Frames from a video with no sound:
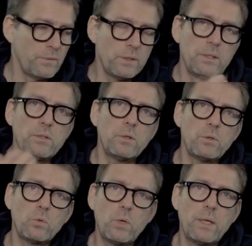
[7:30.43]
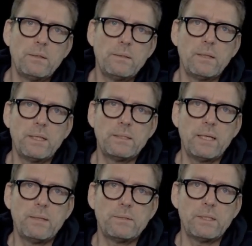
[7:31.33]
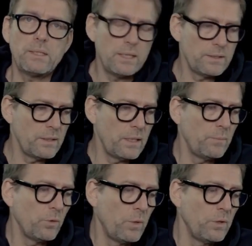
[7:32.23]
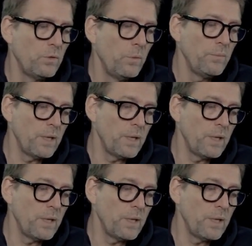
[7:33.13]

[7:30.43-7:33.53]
It is not quite as heavy as an e-brewing group.